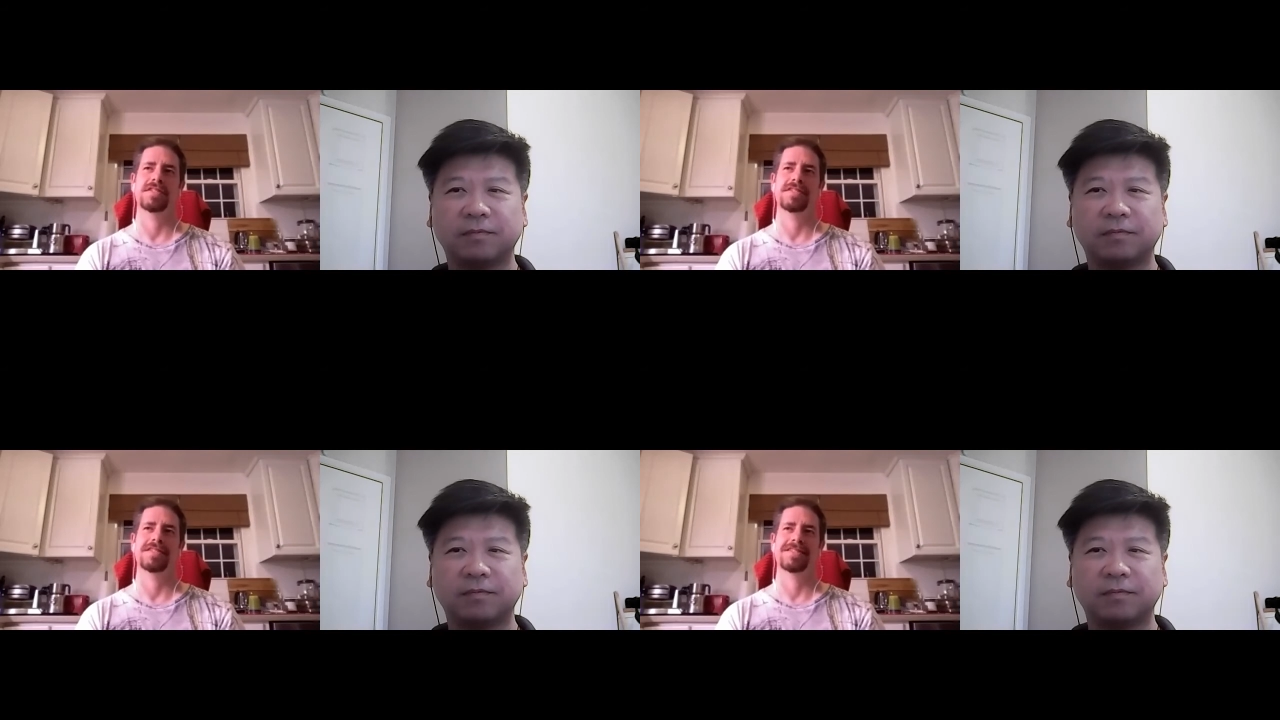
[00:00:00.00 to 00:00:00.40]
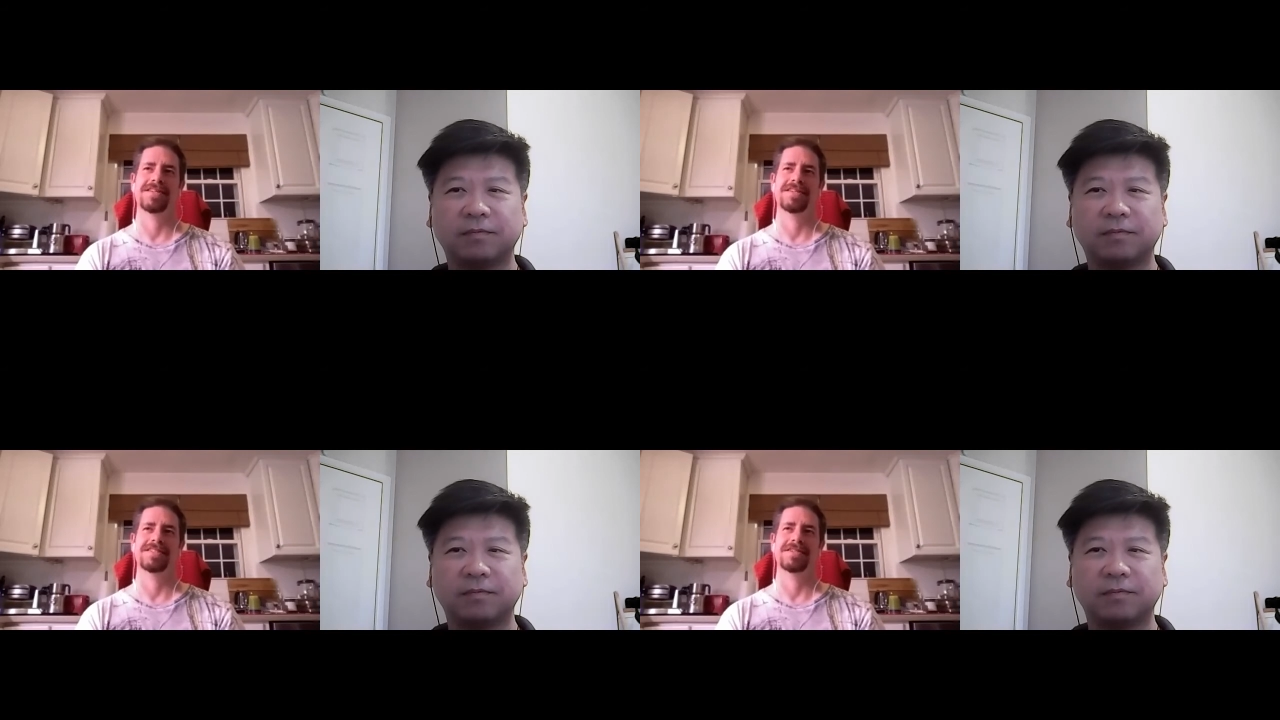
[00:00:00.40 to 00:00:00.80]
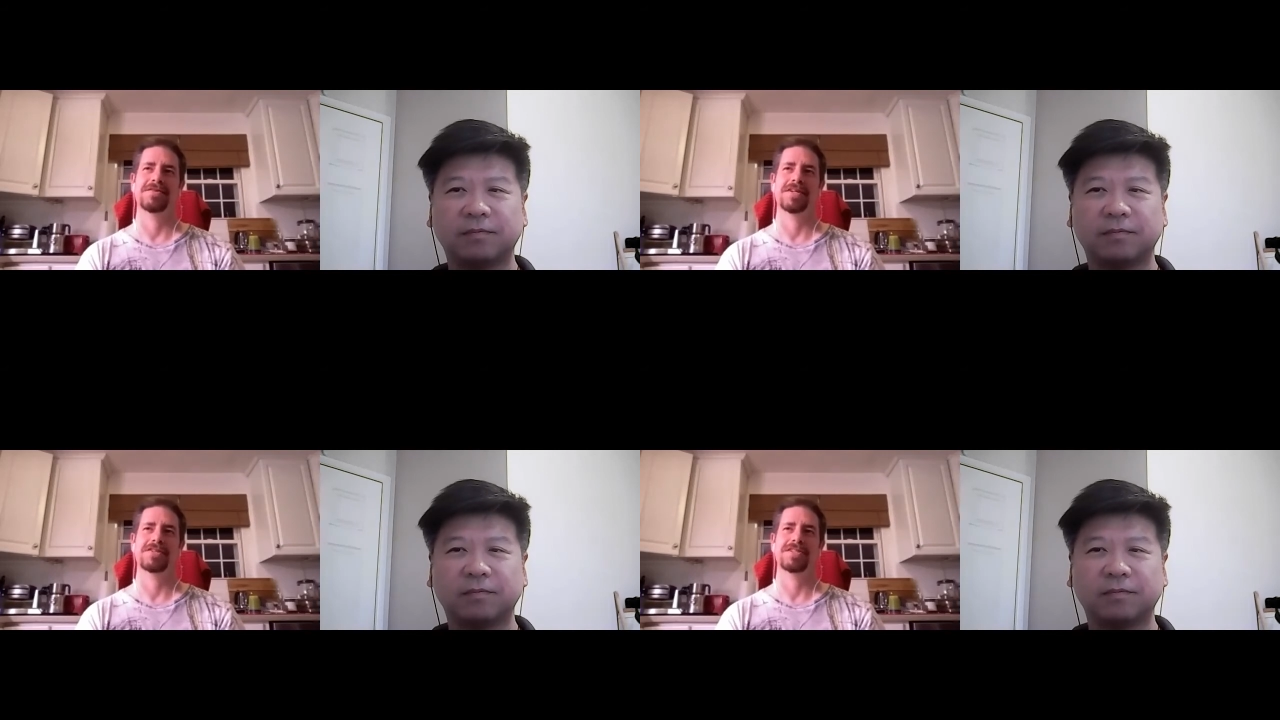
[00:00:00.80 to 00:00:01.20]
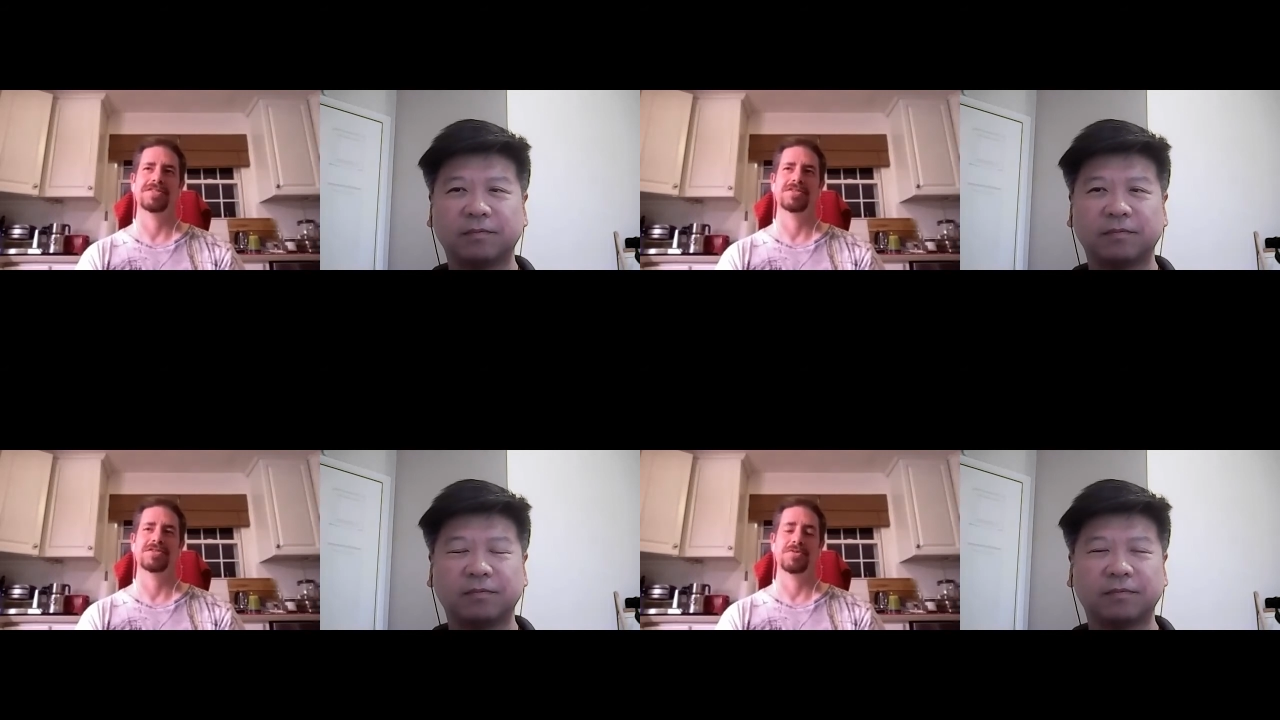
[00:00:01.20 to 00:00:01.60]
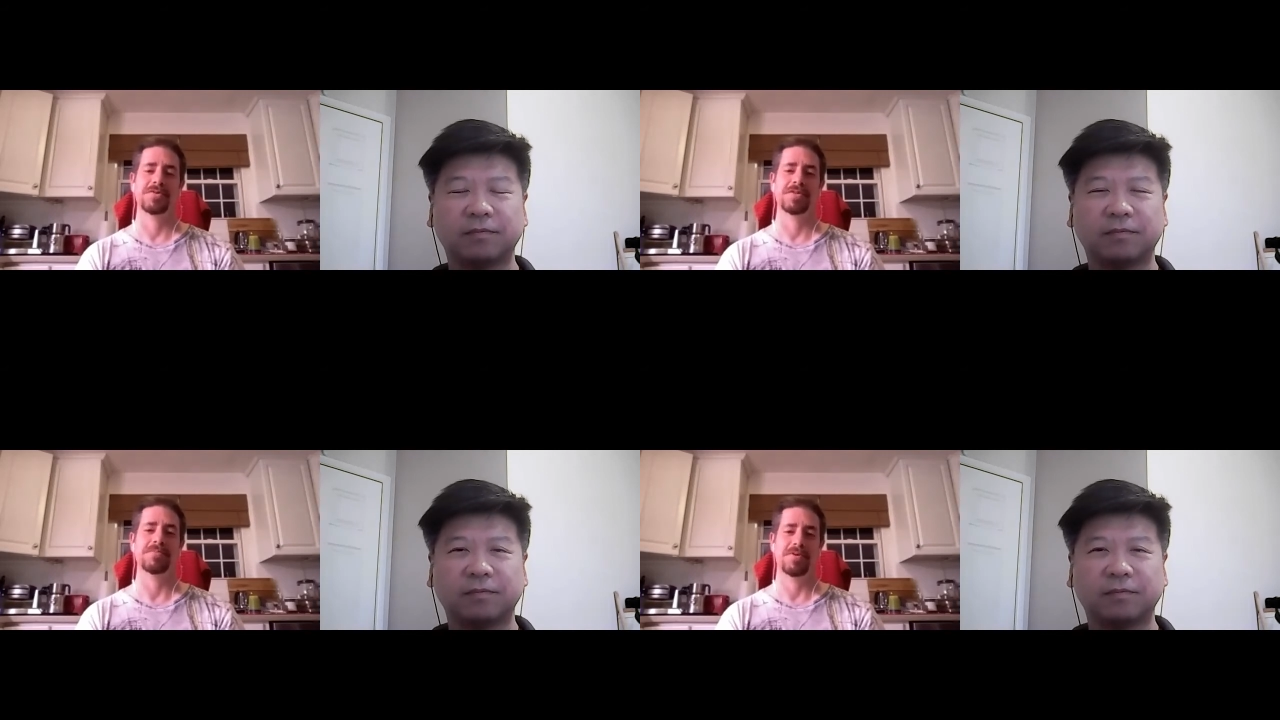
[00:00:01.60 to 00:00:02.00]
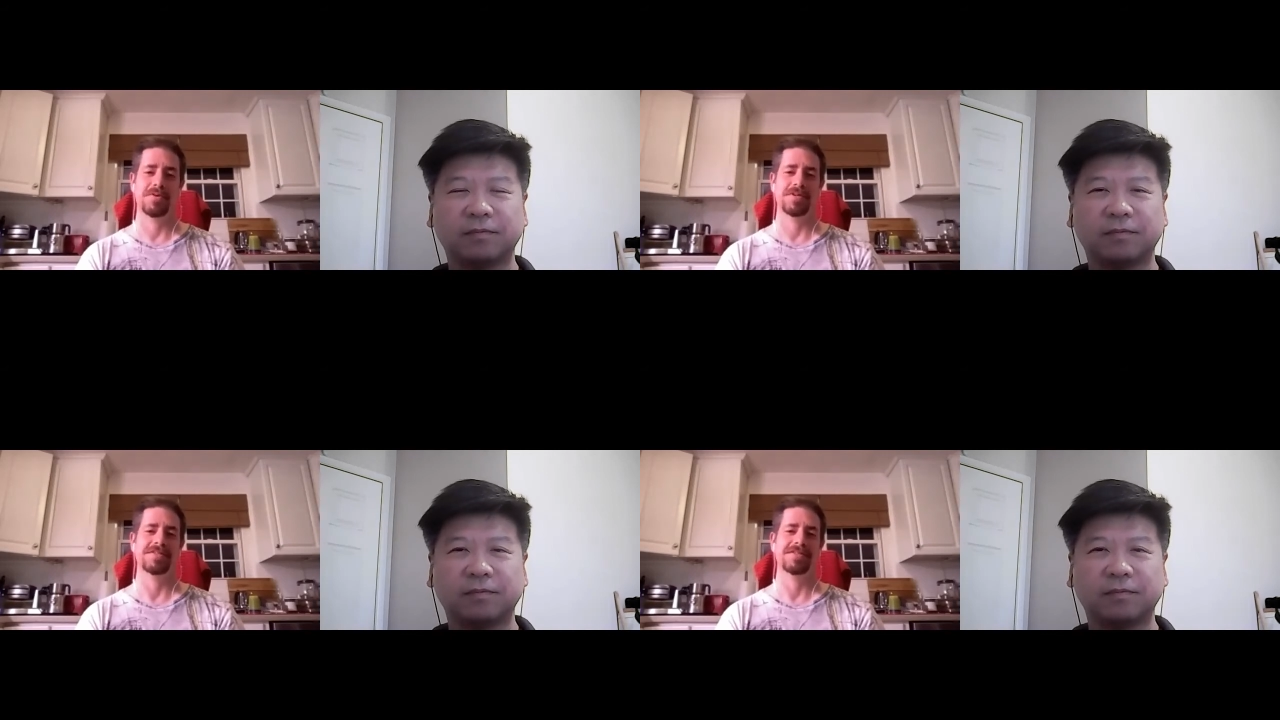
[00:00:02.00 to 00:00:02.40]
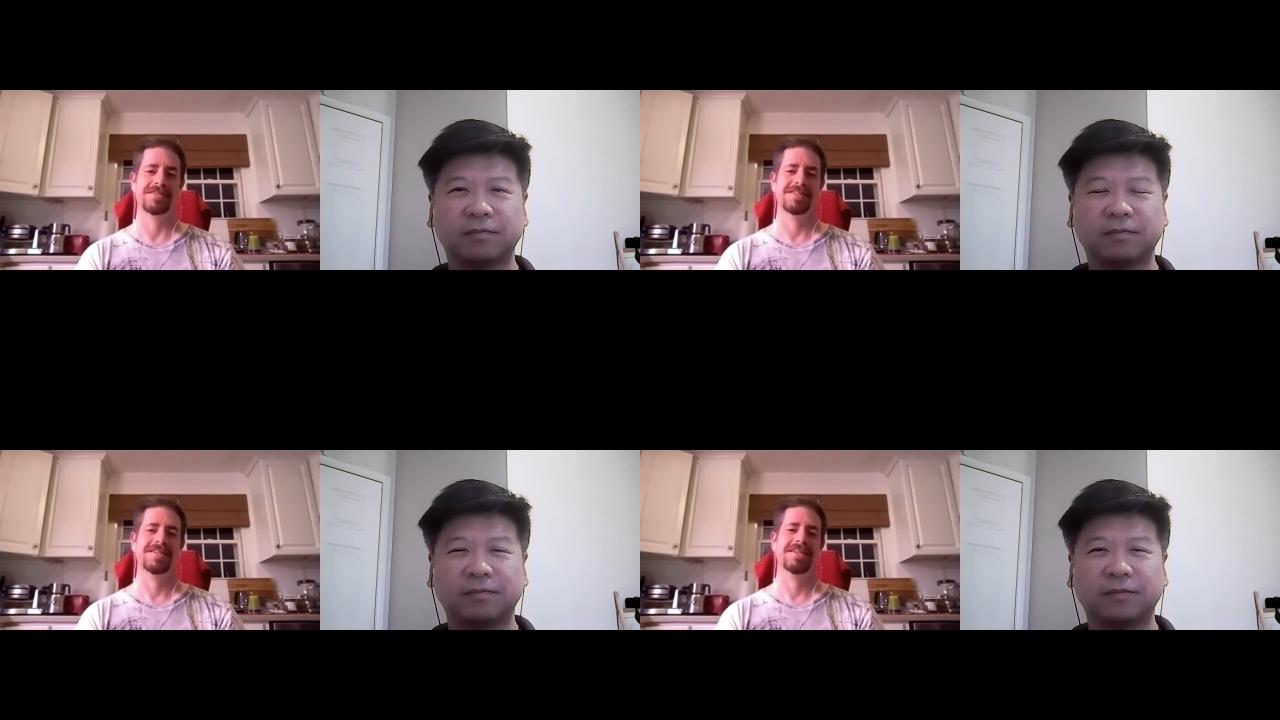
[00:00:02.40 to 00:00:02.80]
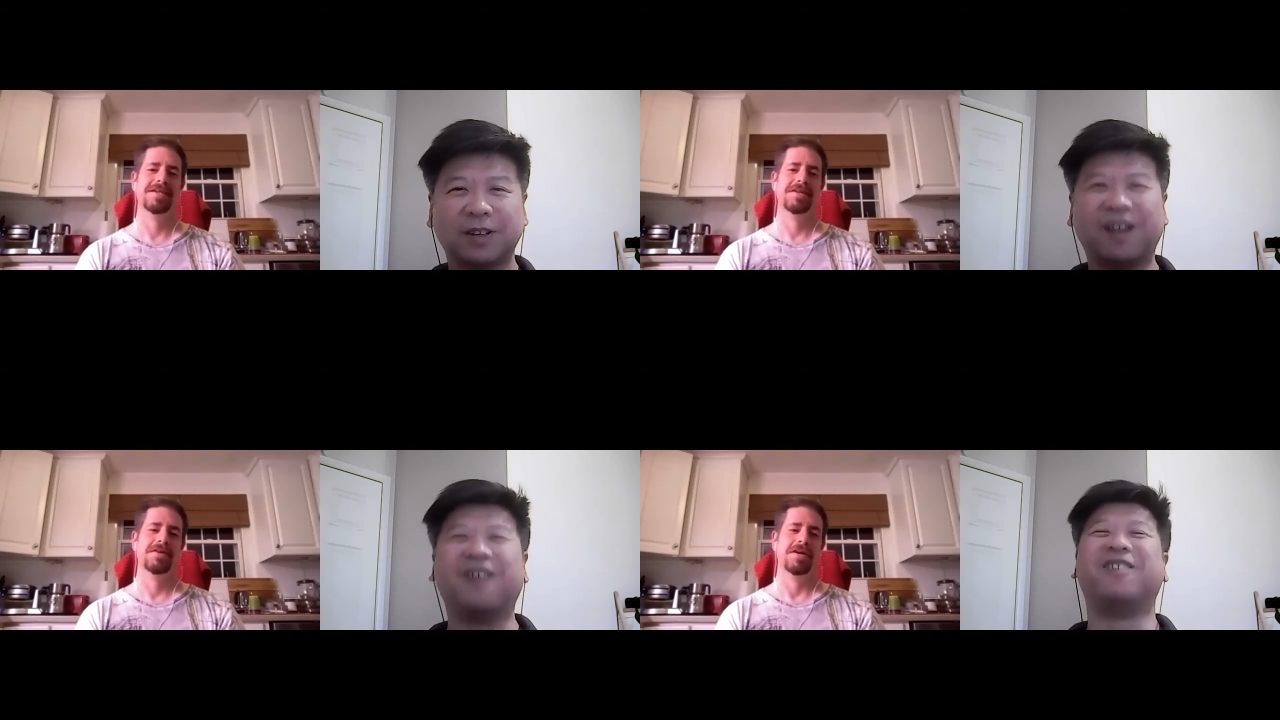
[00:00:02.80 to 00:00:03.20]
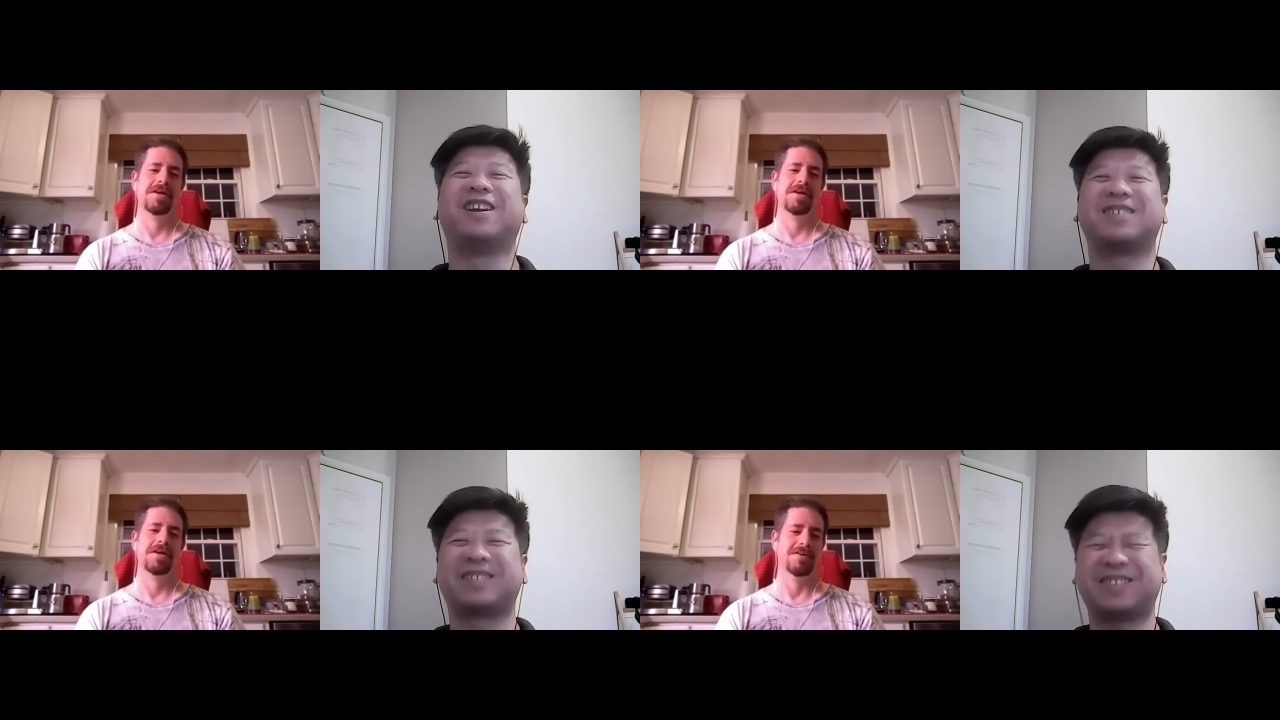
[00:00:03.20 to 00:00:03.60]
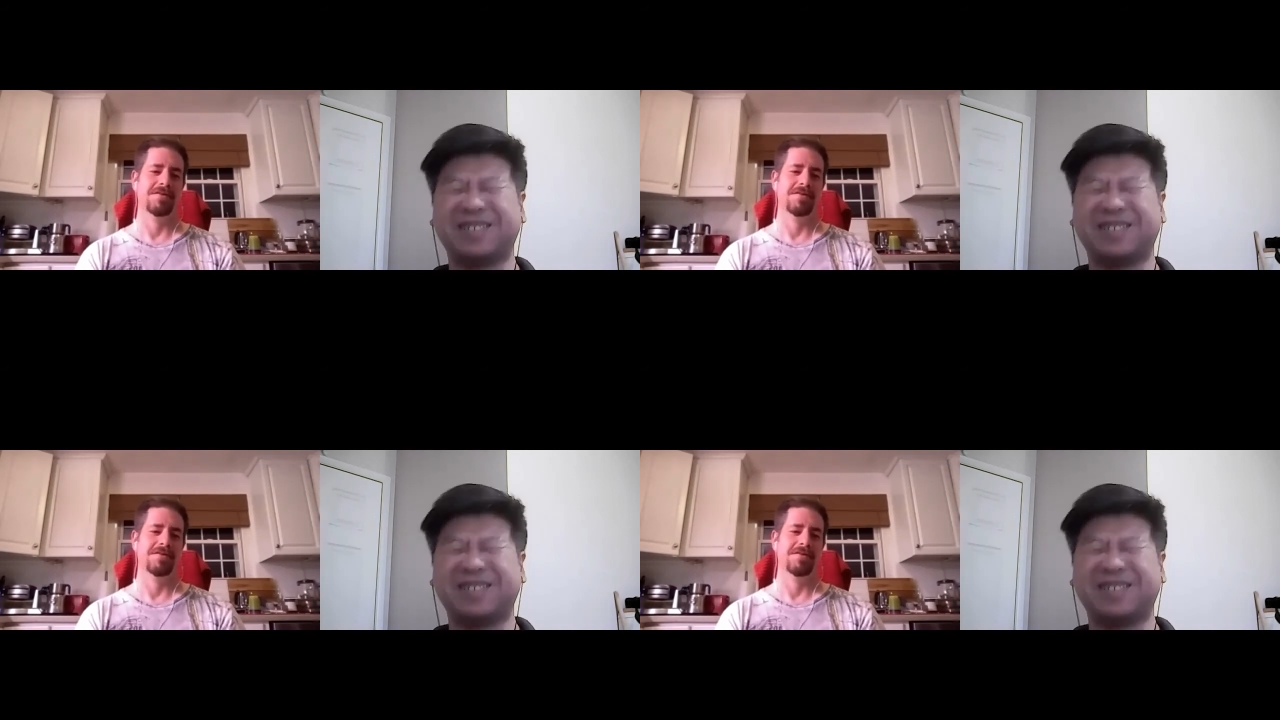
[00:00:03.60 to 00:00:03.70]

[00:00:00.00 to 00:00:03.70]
Speaker 1: is this idea of actually scoring points oh, uh, yes. uh,